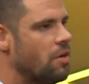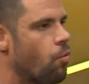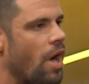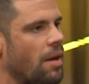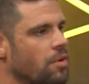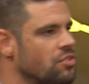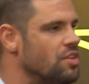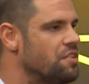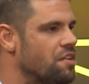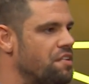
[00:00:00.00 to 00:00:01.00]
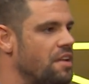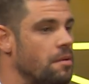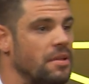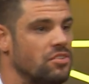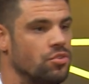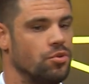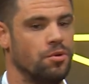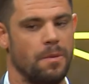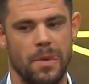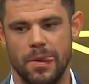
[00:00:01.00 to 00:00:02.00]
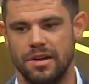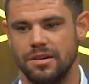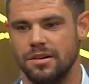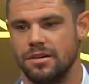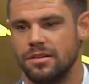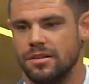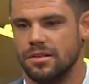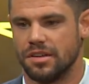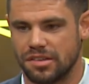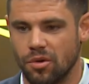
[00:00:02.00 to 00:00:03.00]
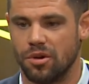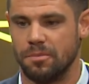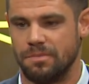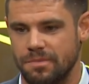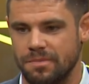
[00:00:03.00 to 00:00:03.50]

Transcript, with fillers: week why would Jesus send them into a storm?